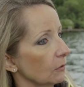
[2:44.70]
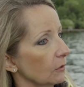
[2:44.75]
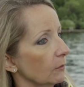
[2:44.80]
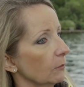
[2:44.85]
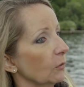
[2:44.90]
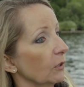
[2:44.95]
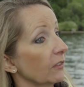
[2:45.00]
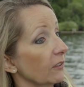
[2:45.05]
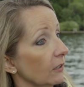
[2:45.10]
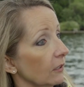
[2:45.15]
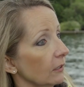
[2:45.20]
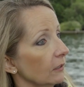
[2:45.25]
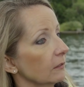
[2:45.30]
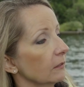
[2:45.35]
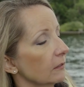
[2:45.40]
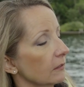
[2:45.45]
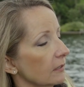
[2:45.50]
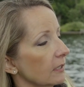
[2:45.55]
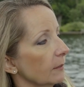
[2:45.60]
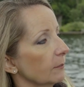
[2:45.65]
to
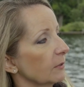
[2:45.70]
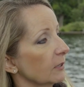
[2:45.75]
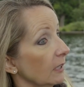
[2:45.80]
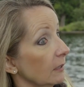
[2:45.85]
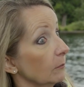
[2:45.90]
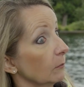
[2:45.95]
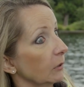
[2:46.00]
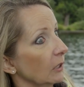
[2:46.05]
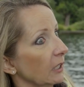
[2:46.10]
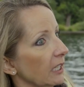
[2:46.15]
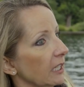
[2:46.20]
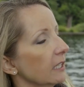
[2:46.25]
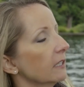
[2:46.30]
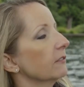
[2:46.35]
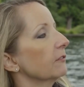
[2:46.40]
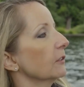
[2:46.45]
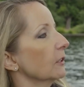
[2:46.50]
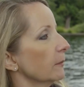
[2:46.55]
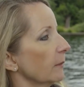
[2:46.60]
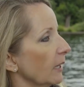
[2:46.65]
participate in
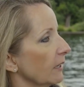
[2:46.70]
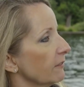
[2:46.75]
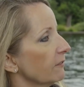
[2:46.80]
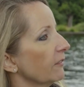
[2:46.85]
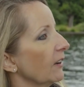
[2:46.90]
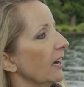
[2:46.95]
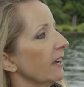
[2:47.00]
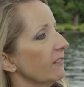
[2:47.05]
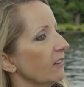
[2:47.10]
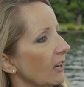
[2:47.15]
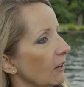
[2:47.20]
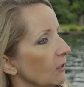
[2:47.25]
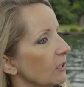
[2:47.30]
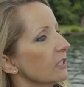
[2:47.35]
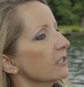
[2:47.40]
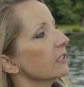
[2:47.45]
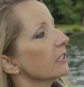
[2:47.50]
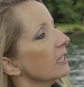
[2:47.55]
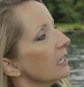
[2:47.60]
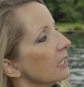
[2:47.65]
pretty much any project
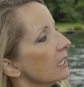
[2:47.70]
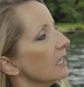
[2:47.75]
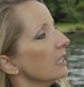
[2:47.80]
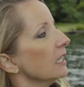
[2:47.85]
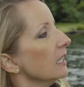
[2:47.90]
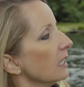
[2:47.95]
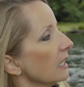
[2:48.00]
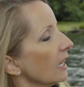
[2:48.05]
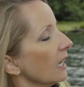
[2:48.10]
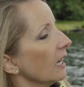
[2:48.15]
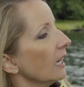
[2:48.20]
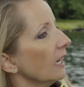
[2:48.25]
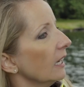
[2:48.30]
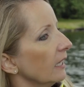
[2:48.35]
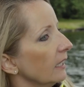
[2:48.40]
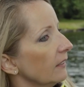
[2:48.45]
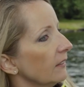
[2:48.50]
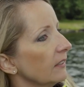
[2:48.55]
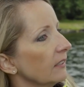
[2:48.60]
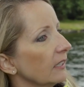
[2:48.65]
here that I would
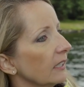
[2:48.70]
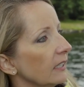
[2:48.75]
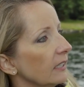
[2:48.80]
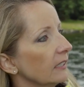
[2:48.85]
like to.